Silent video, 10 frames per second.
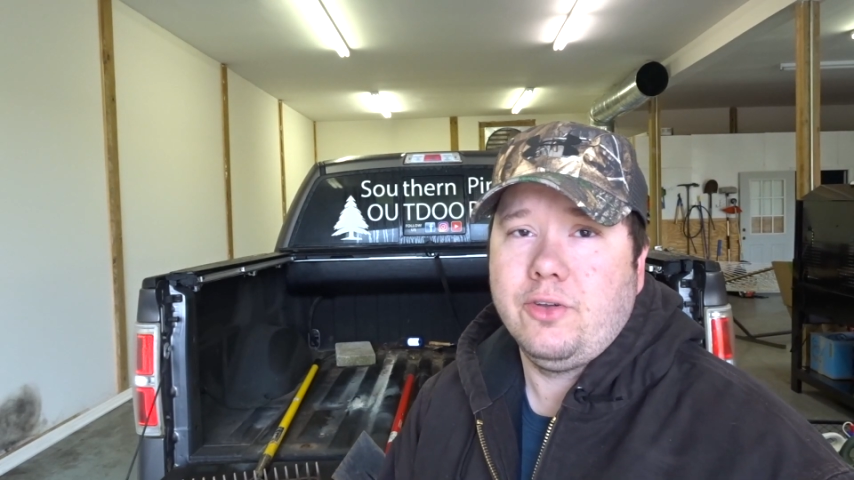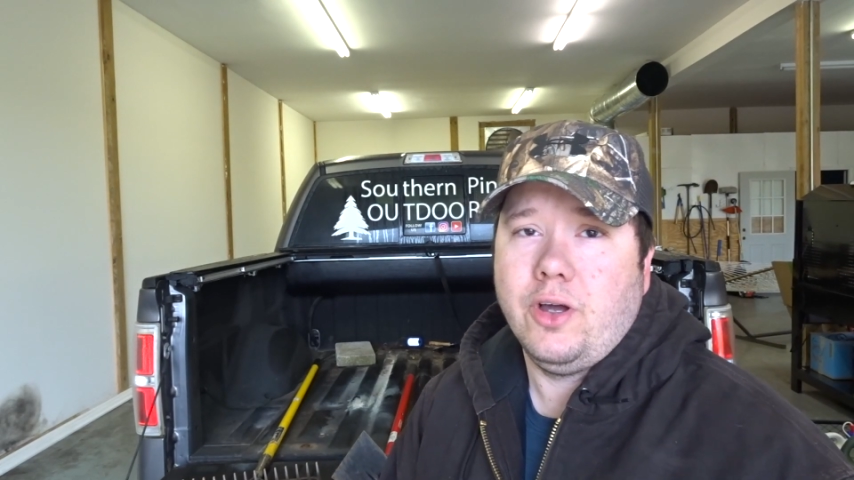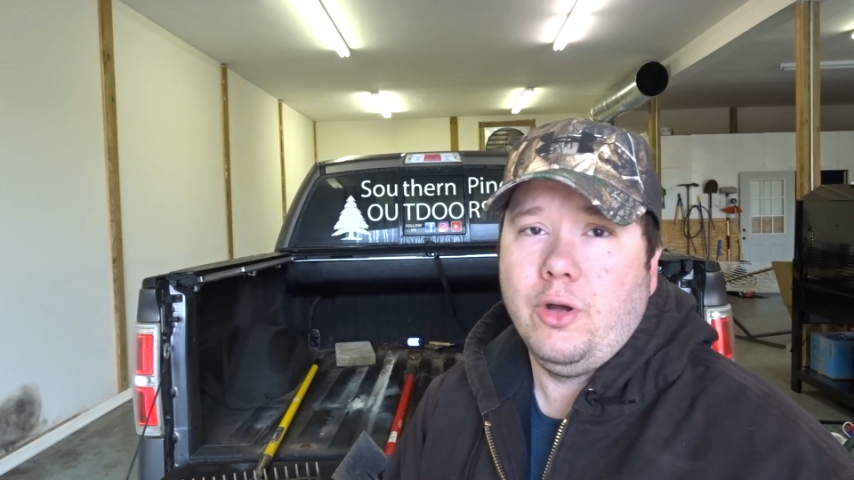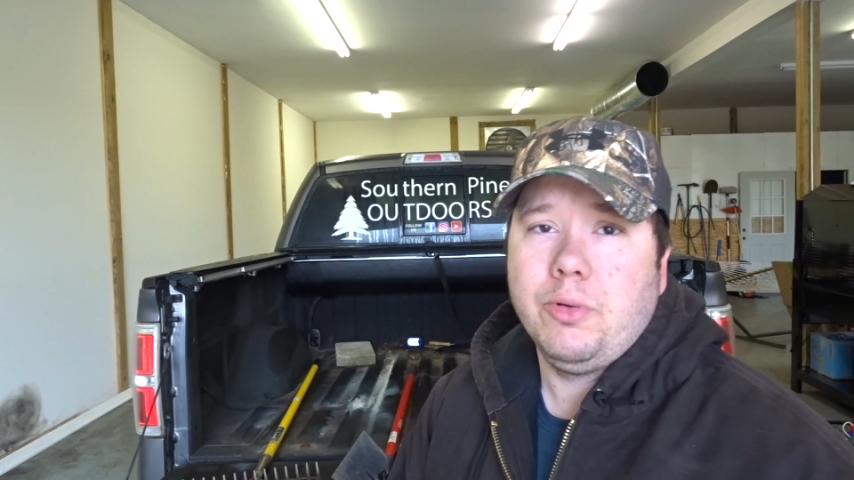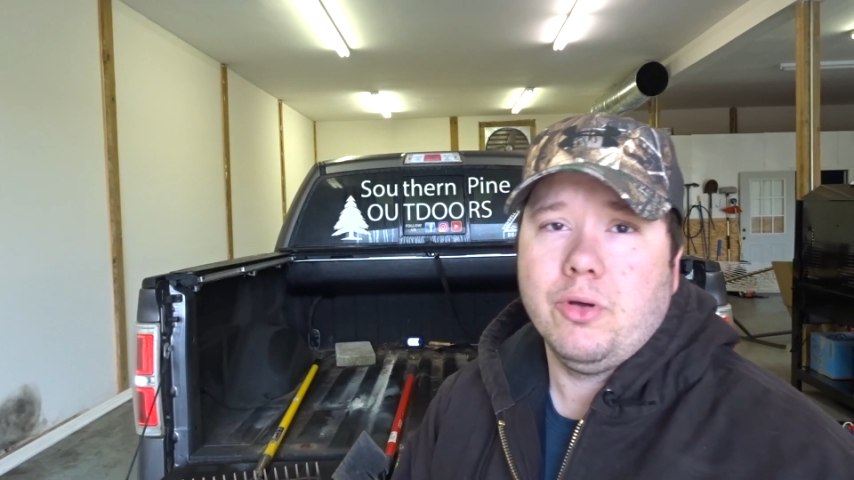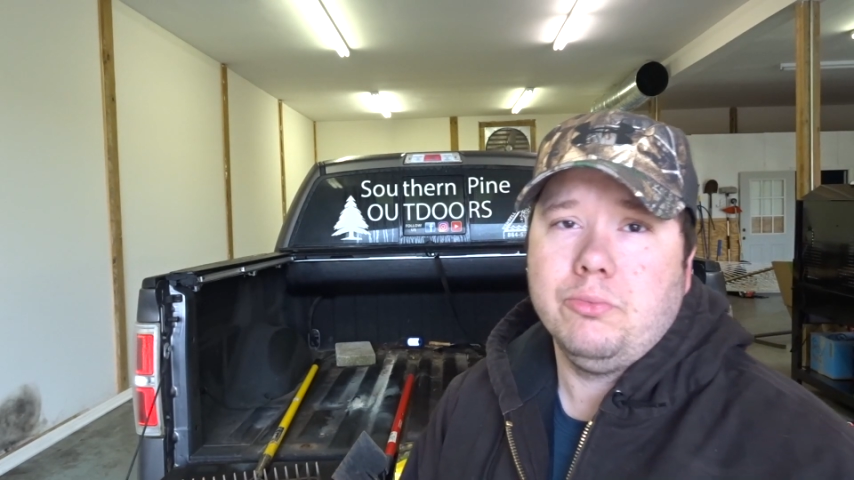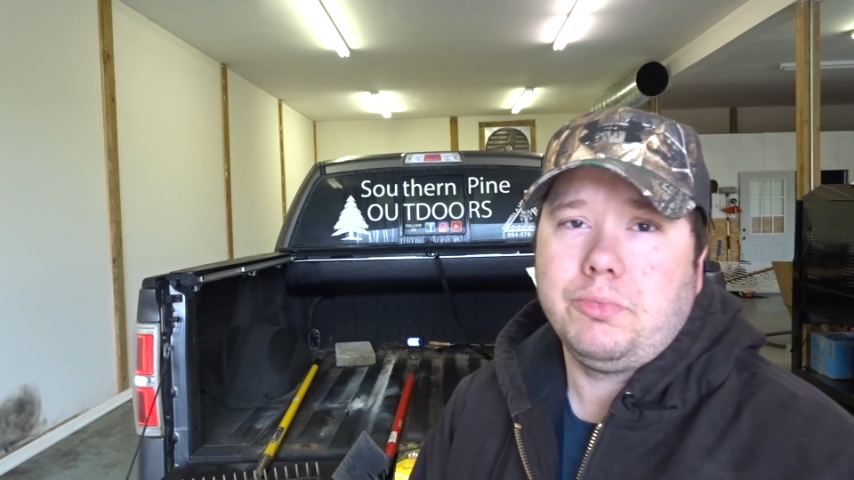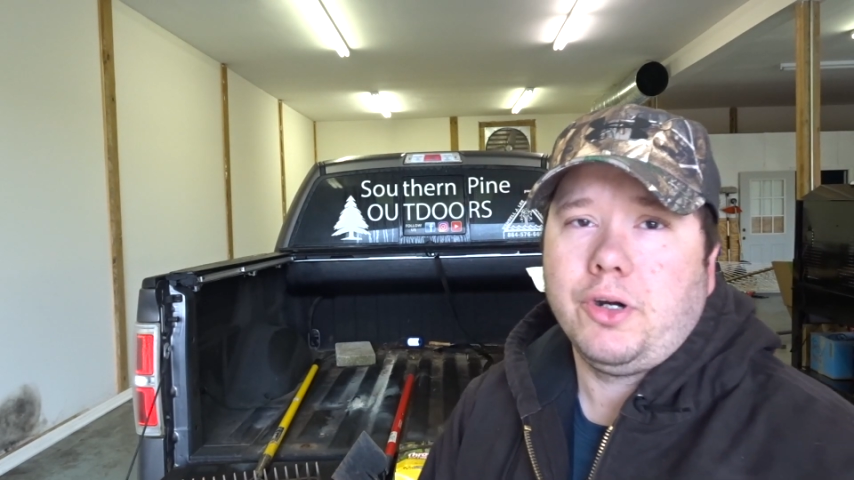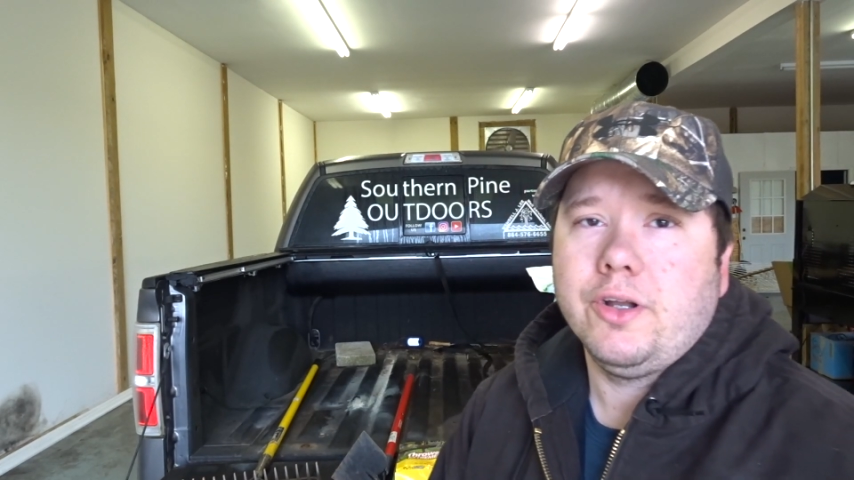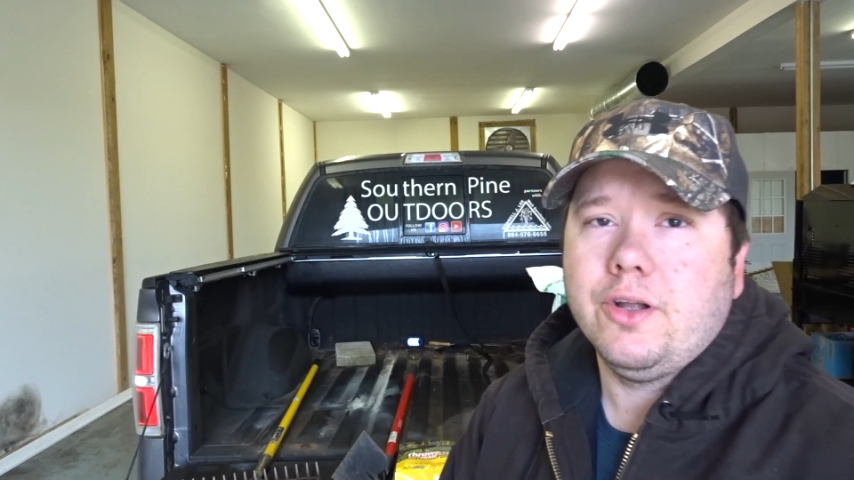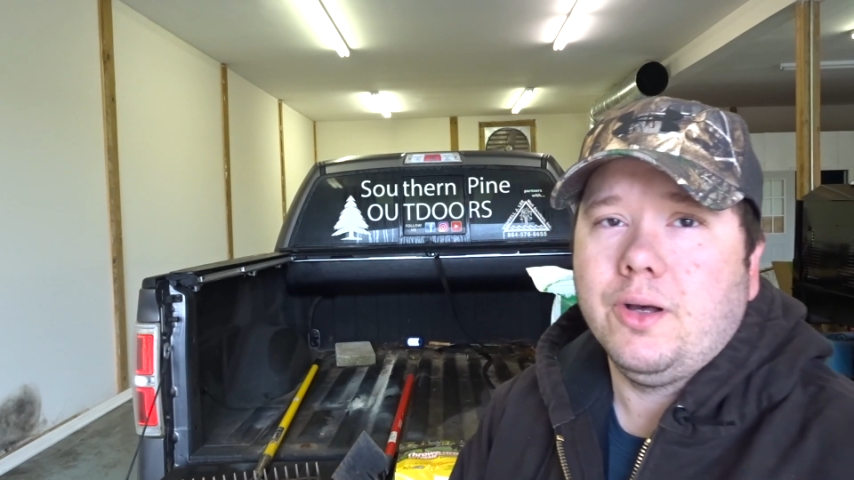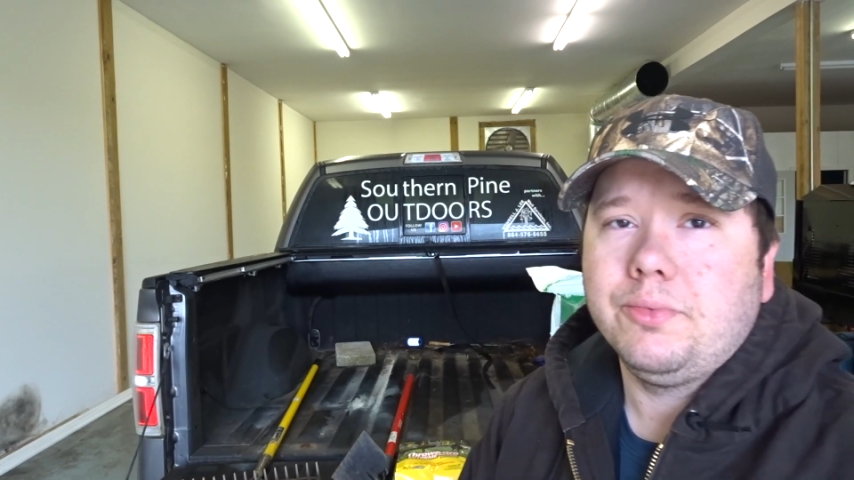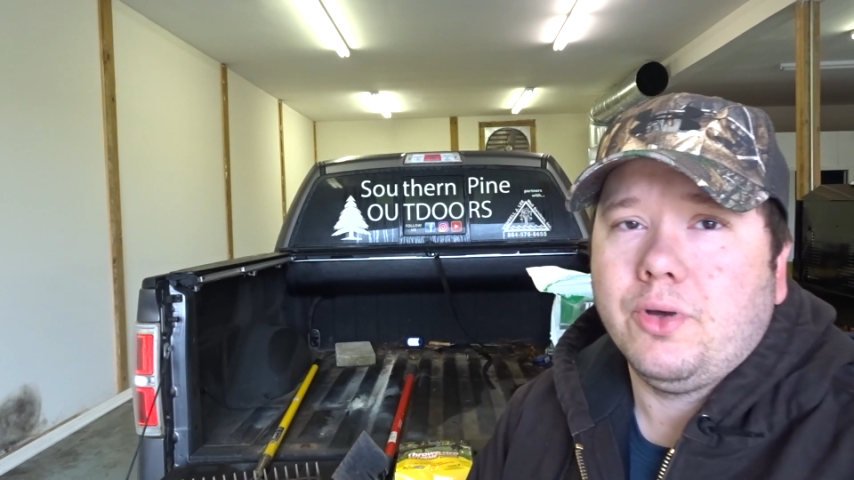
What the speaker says: so I hope I don't burn it up.